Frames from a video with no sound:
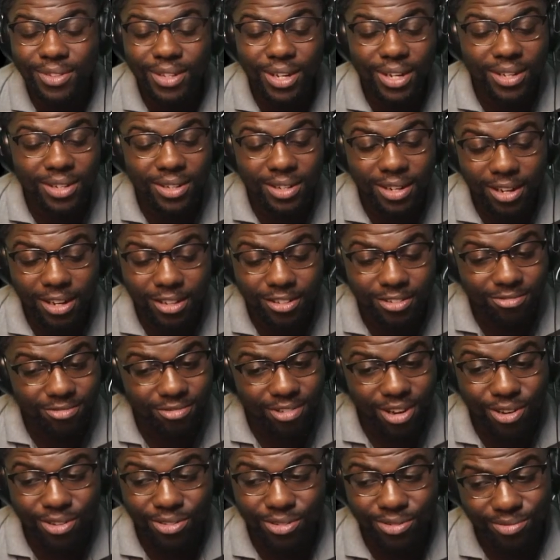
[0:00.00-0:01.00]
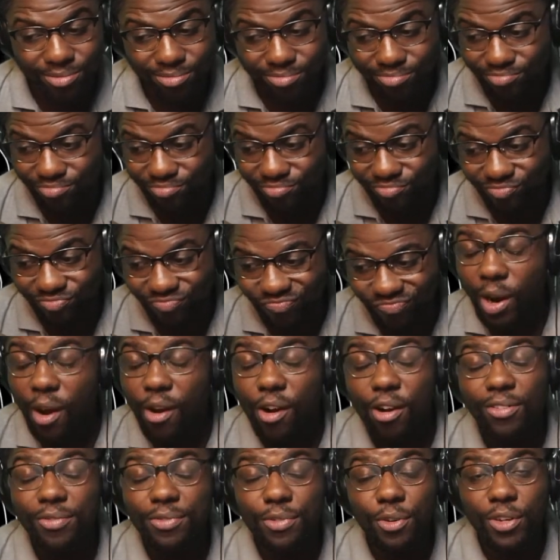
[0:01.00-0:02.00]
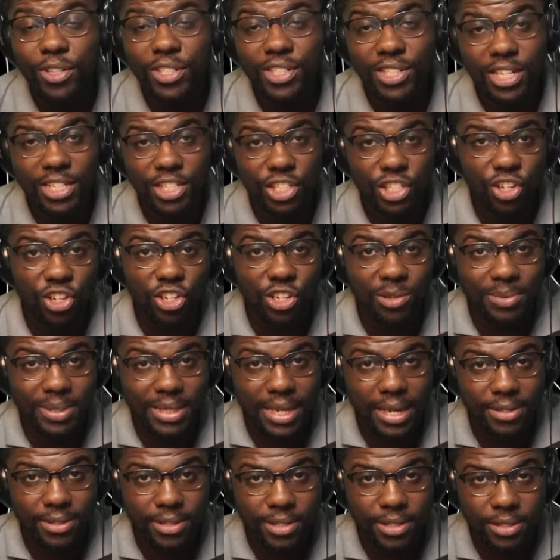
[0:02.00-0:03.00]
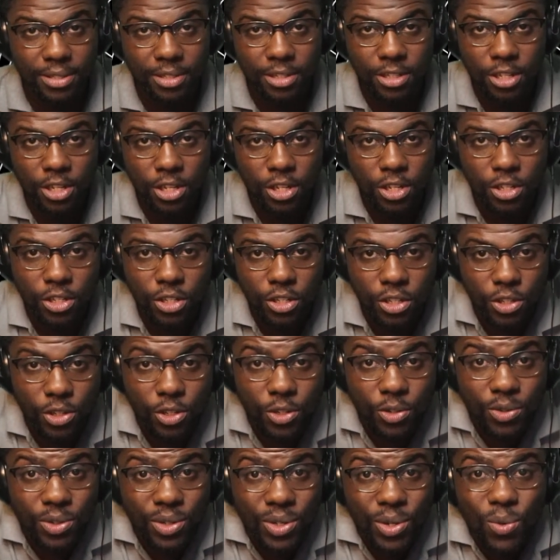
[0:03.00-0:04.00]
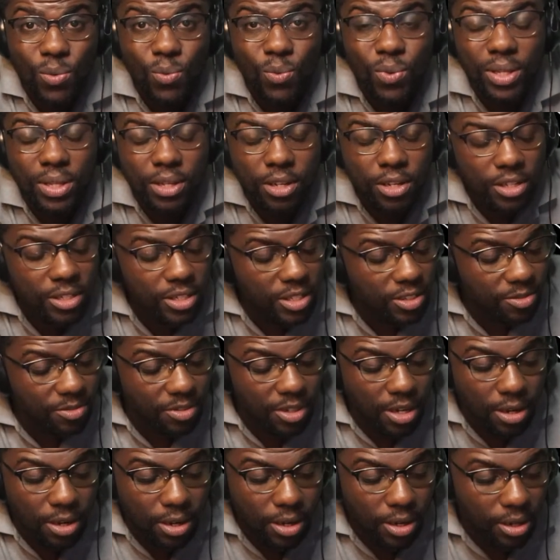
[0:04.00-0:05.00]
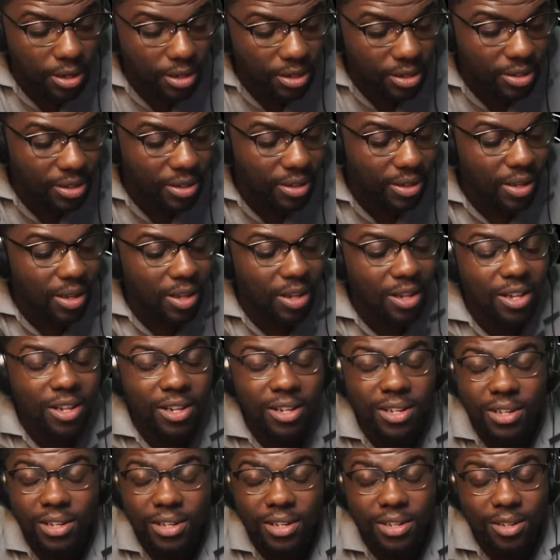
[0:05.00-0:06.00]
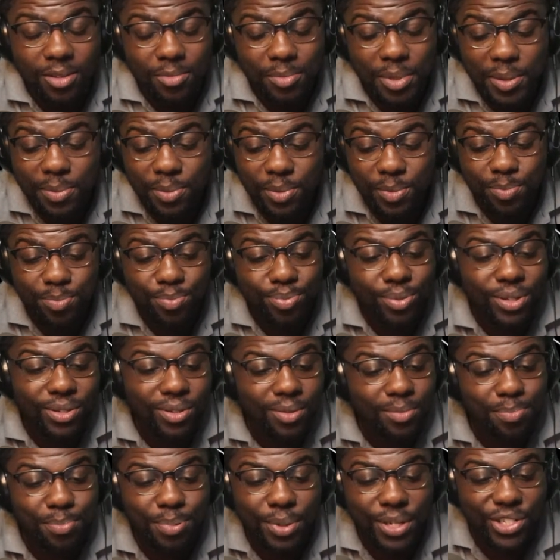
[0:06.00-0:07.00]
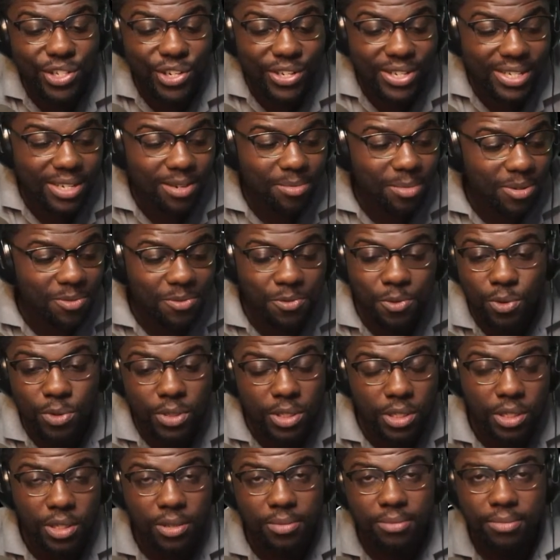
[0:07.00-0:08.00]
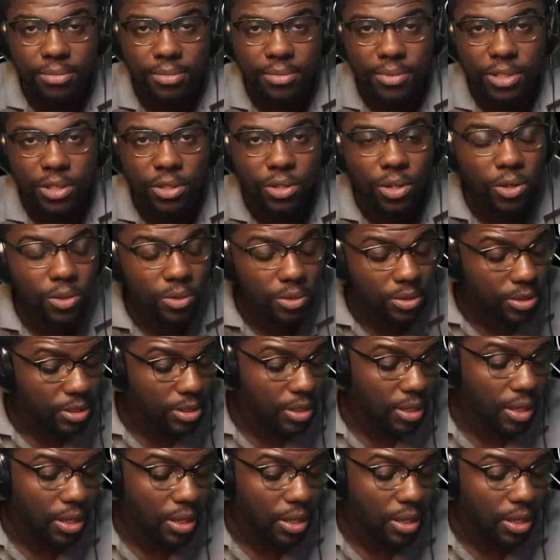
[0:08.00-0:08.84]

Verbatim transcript: on on on unfortunate circumstances, you know, whether it's uh, people pr- pressuring them and forcing them, you know,